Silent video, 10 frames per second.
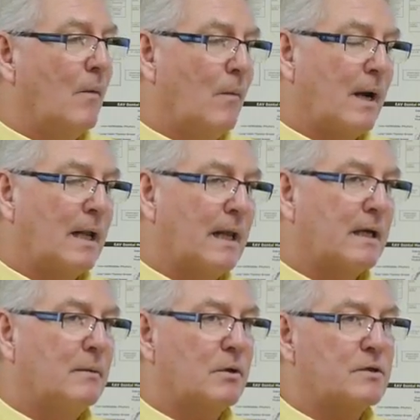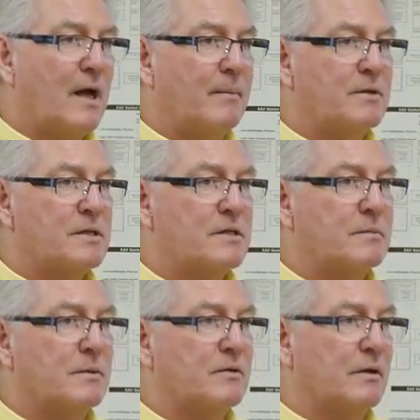what I like about Simon's
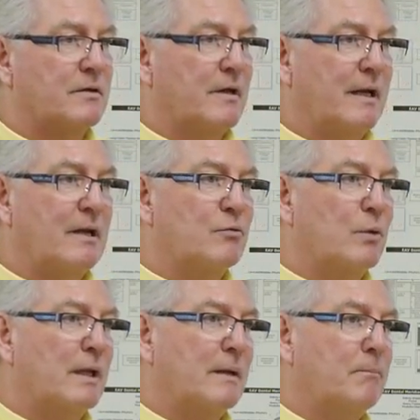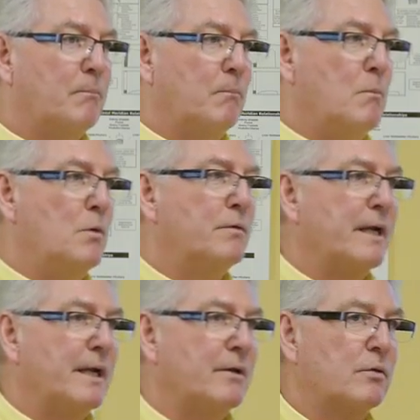system is, is that he's really moved
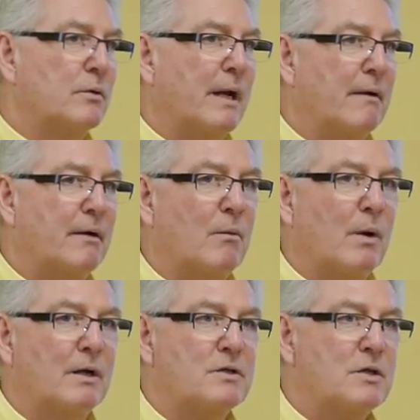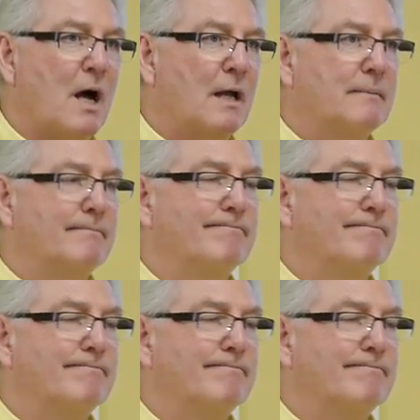it into an area where it's not,